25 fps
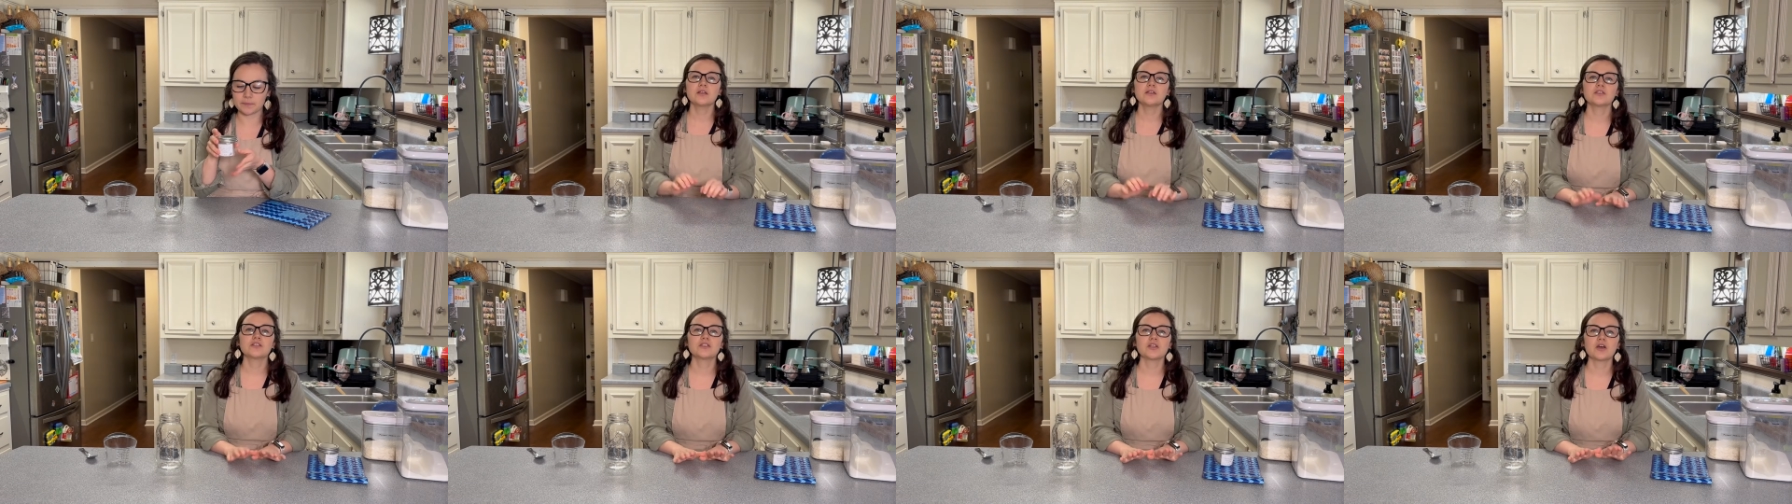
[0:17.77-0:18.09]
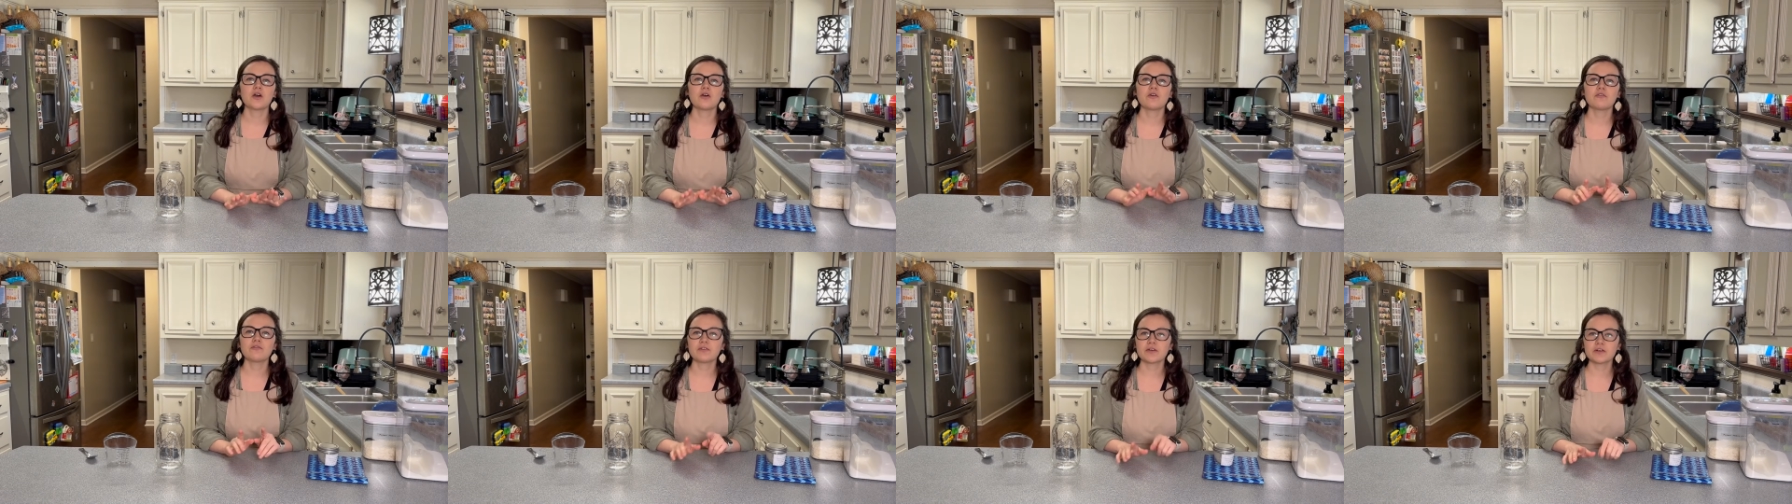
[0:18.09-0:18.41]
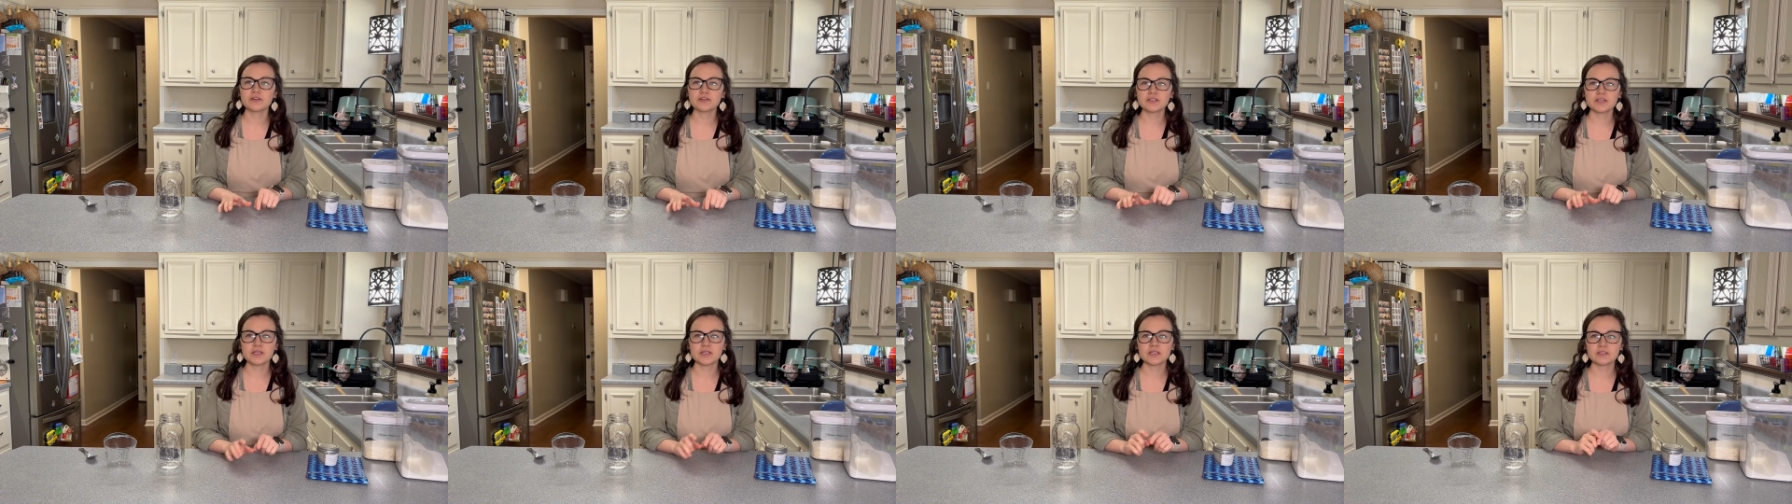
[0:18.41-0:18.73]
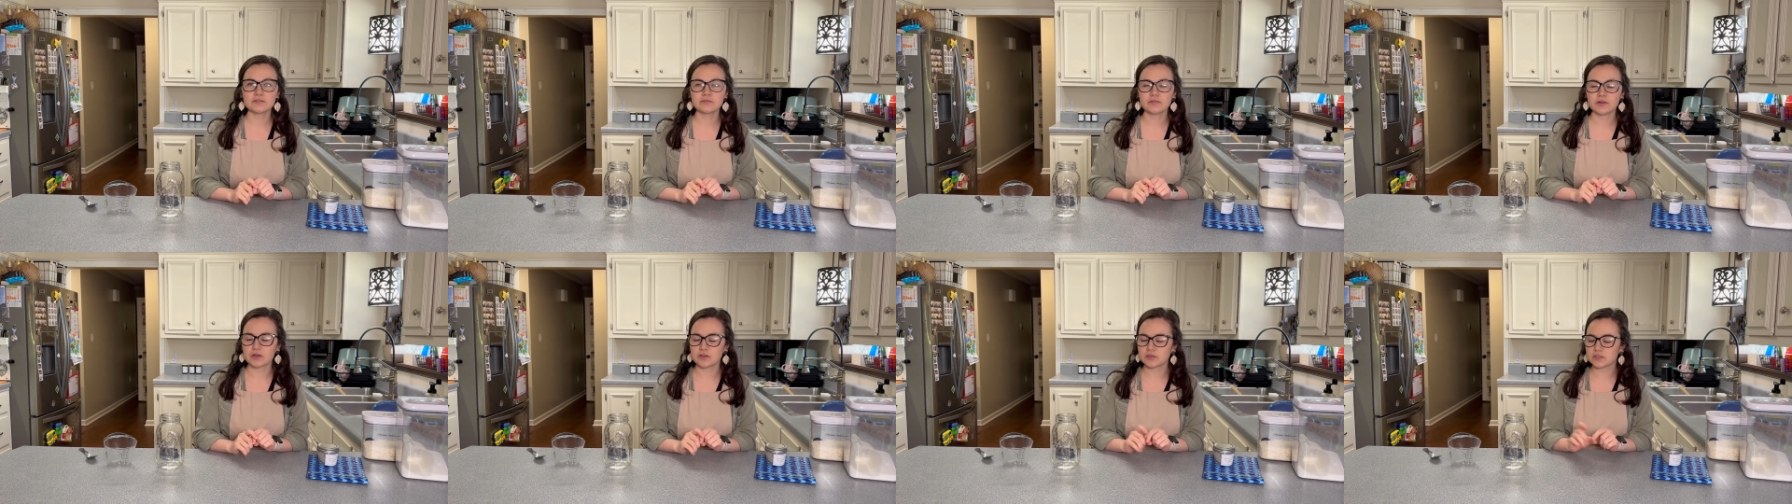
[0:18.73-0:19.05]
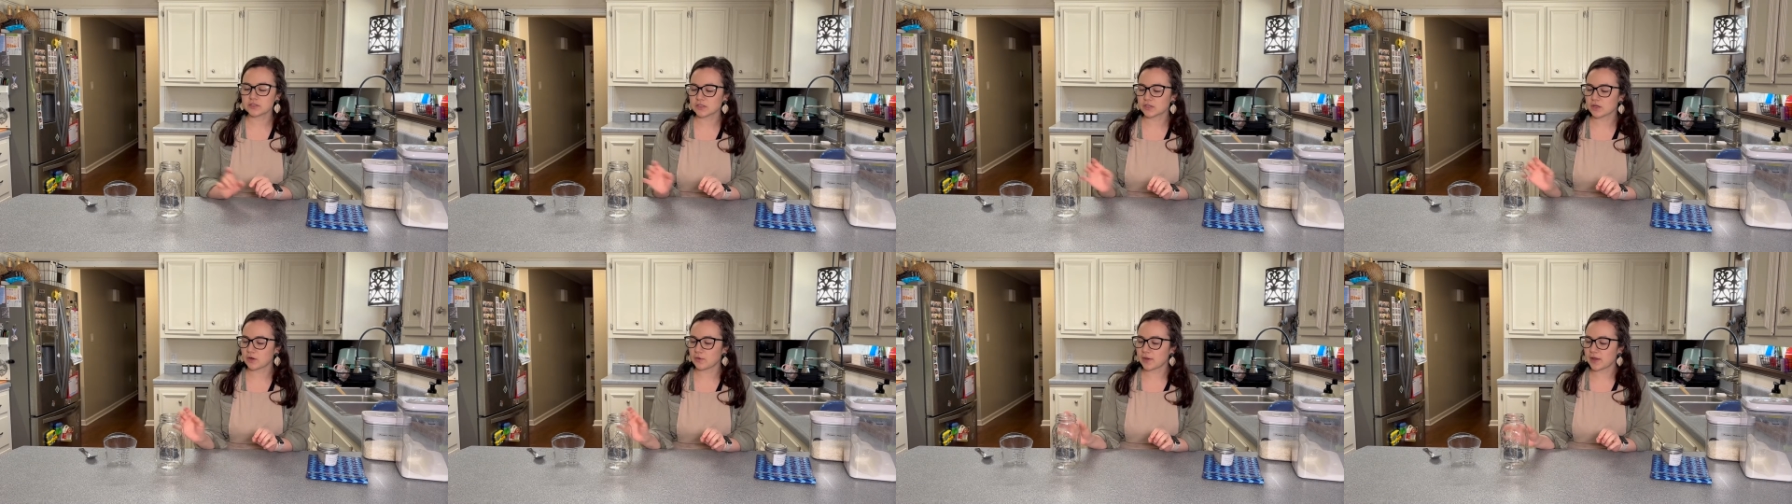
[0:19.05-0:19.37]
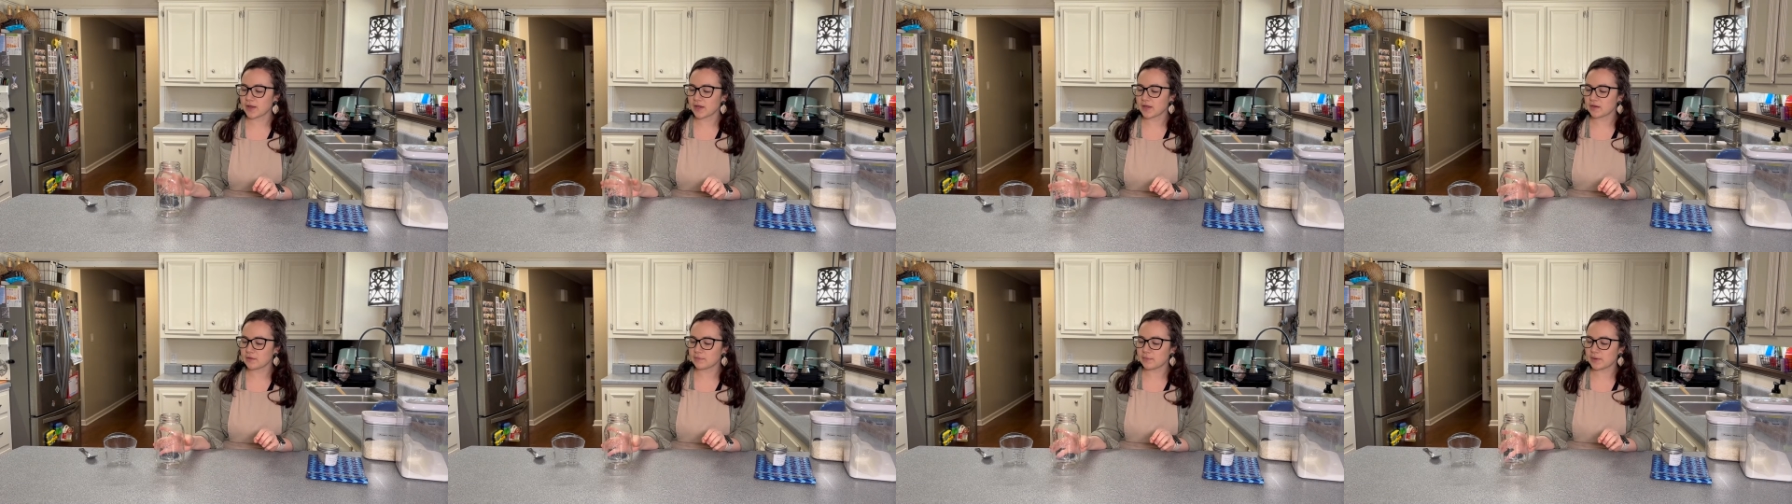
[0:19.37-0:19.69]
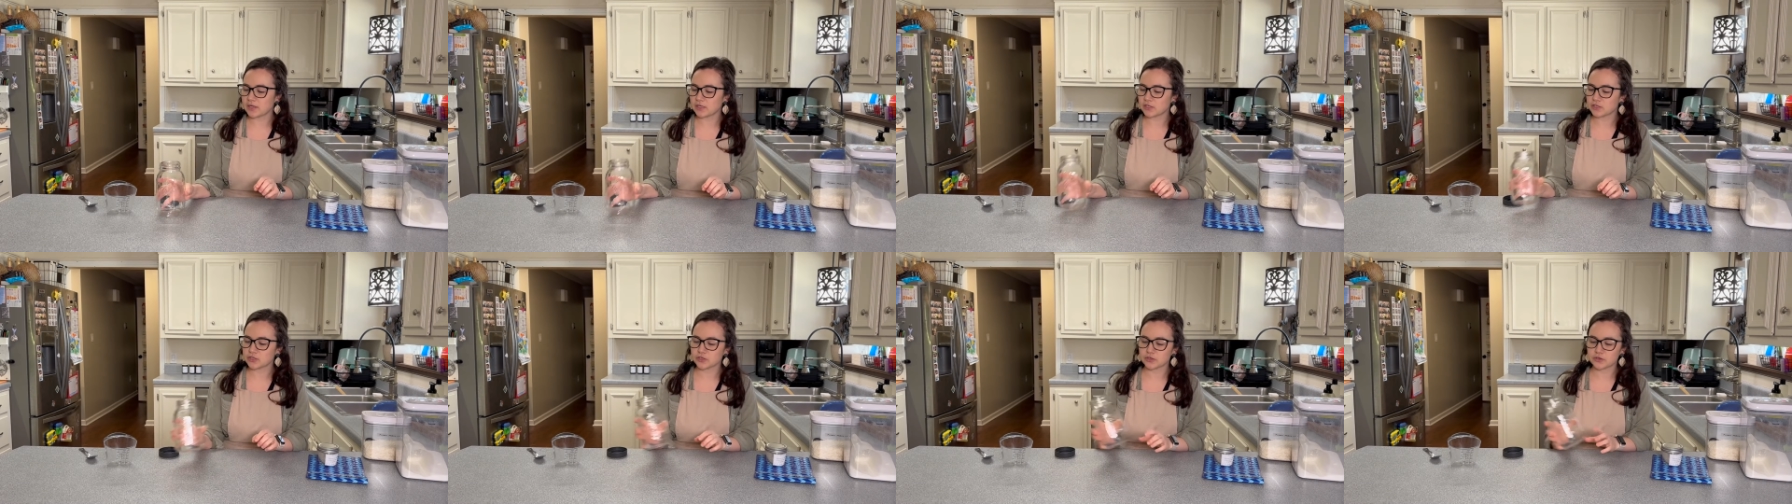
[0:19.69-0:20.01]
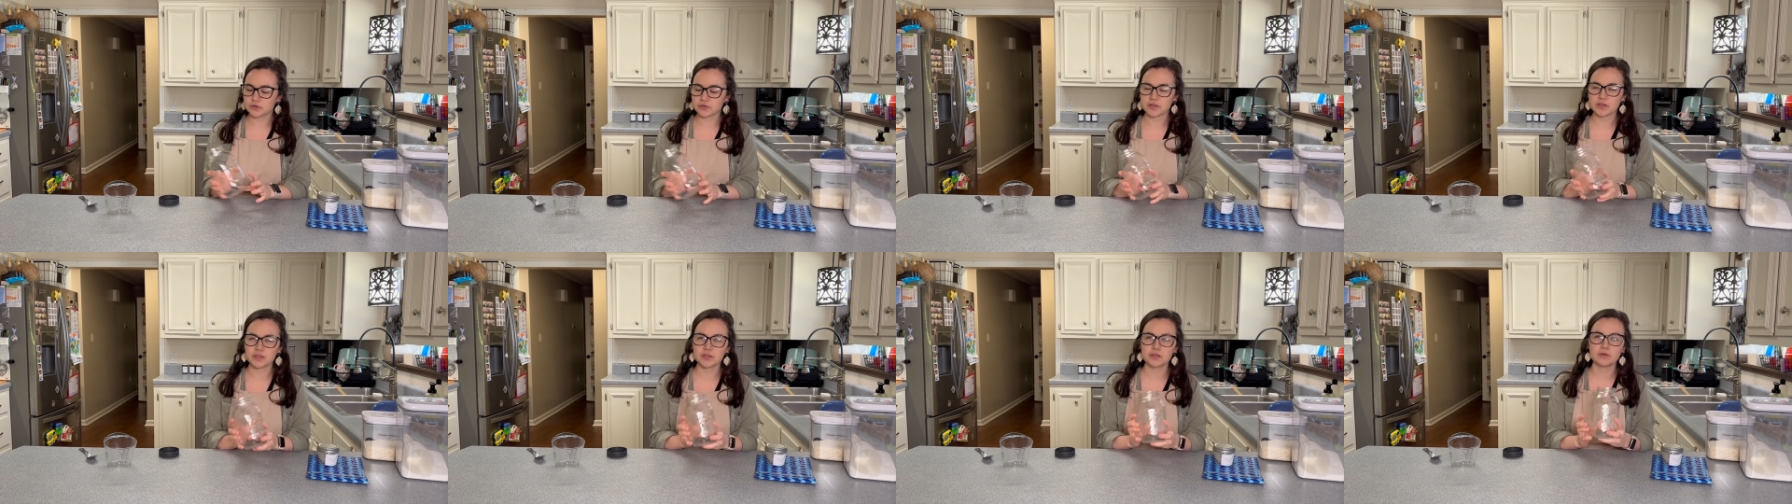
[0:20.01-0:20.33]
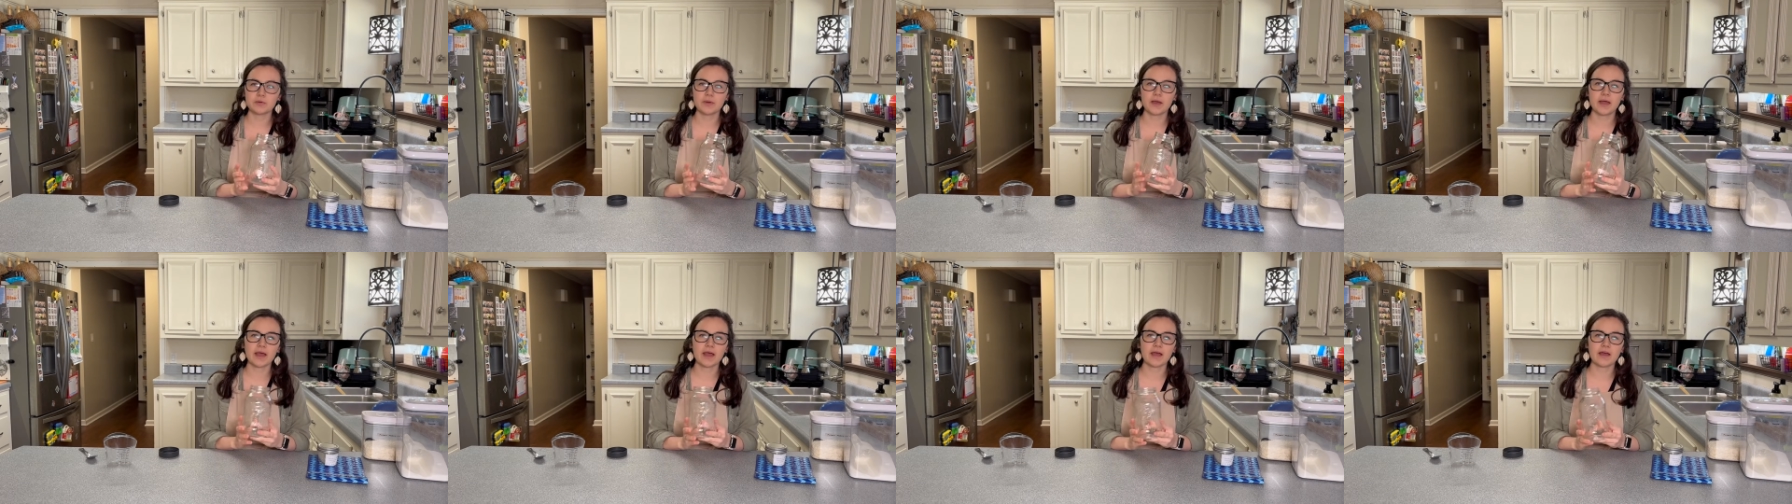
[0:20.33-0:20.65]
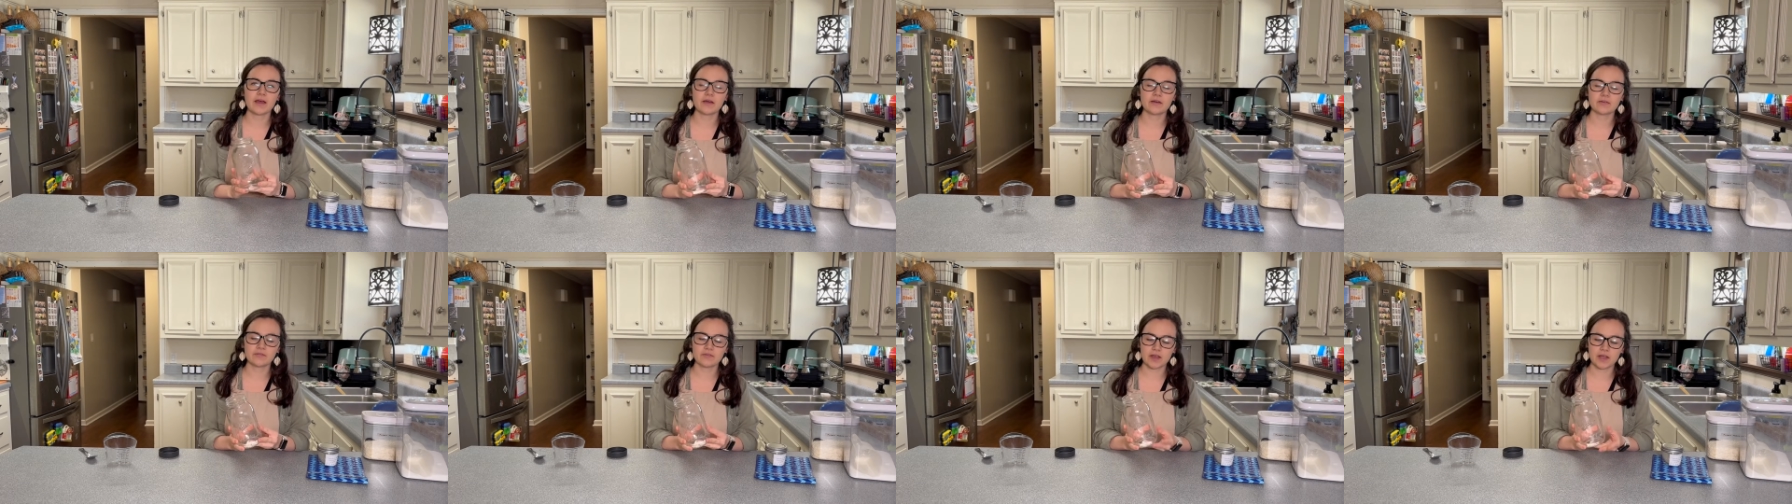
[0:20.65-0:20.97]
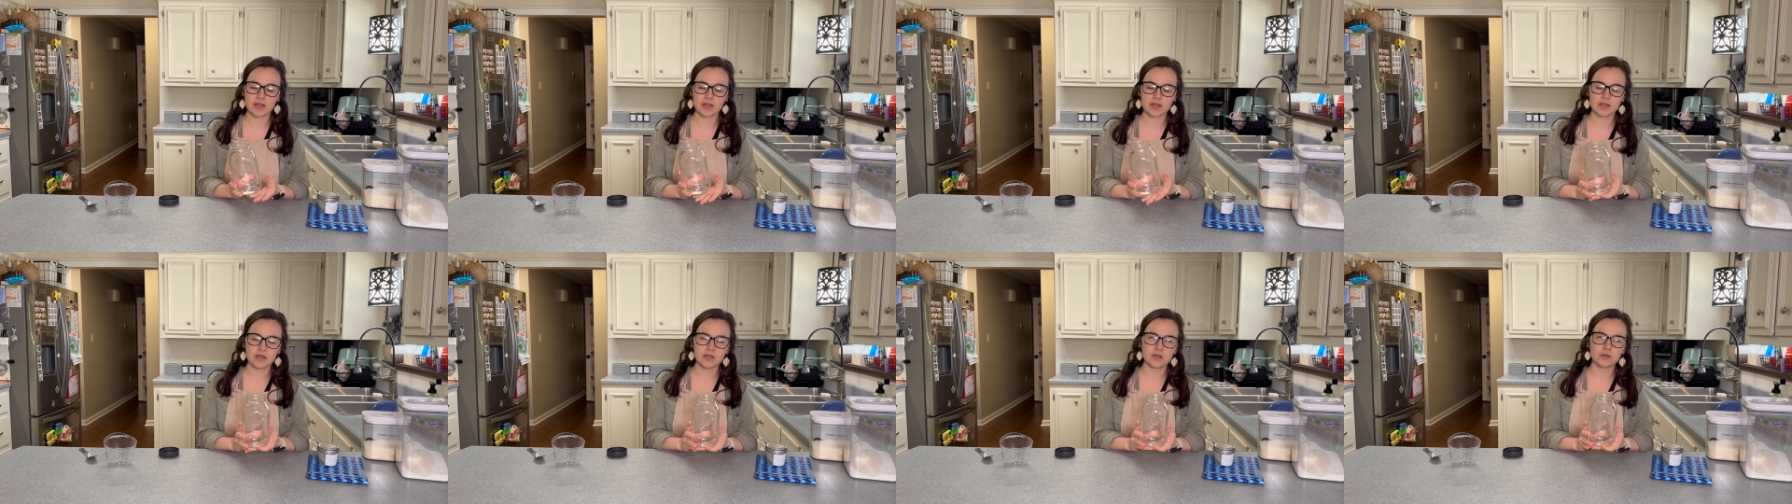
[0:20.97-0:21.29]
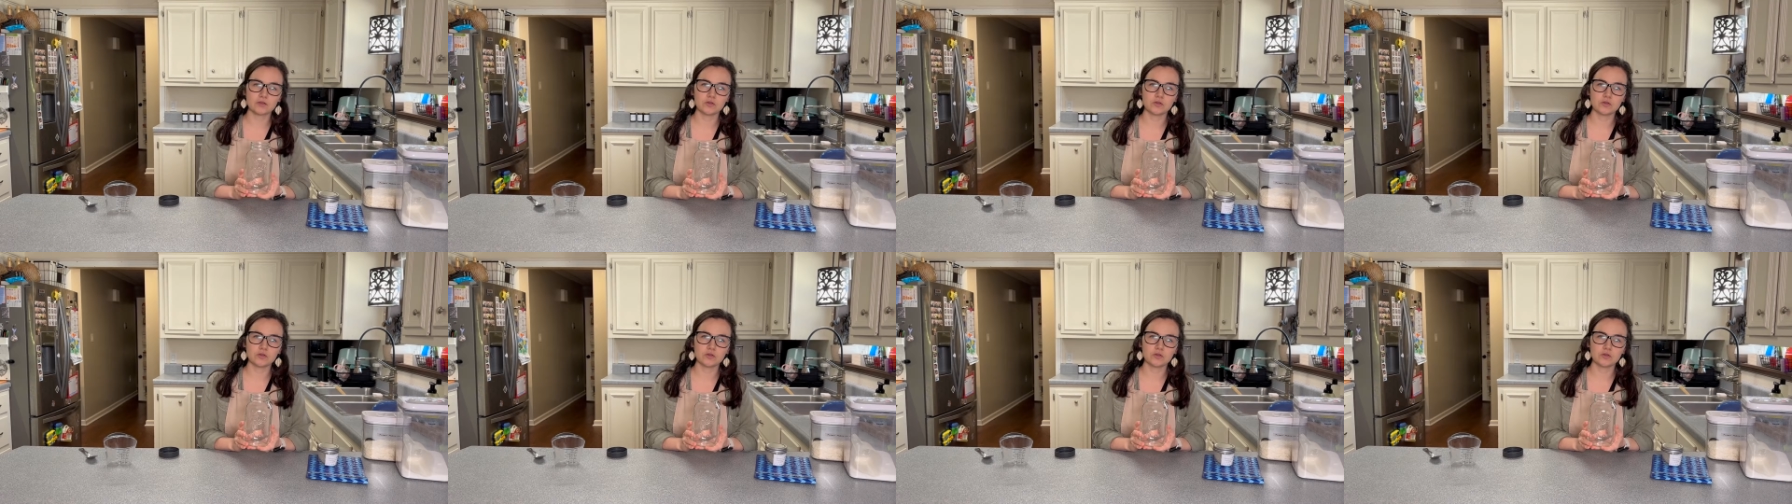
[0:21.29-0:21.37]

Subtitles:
So first things first, go ahead and make sure that you have a